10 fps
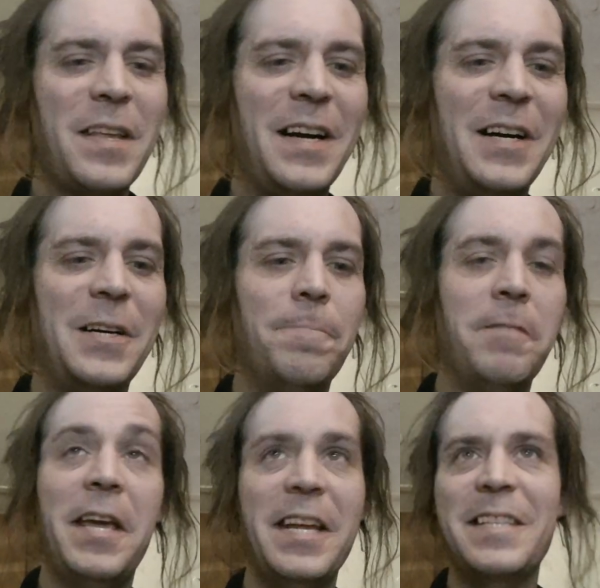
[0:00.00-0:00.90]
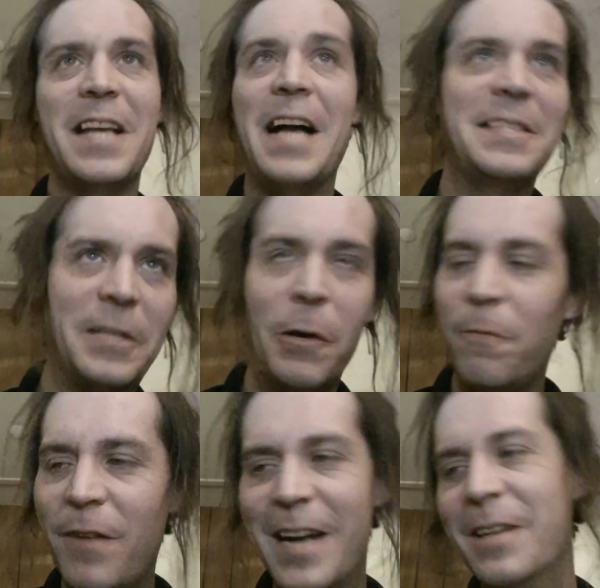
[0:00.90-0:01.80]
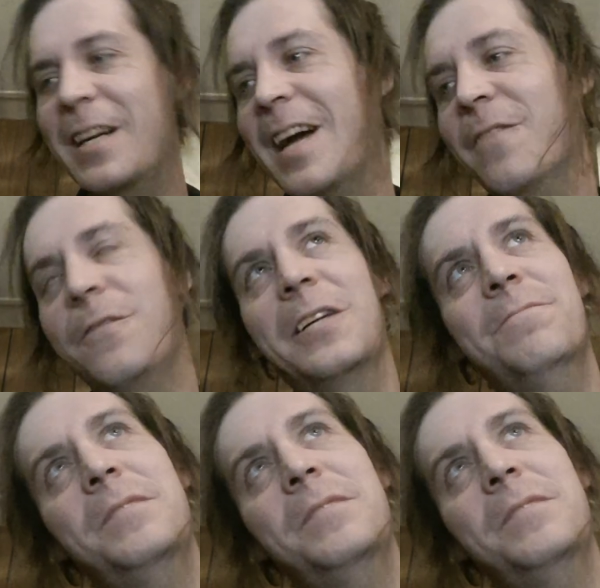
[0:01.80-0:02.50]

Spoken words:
I still find it kind of fun.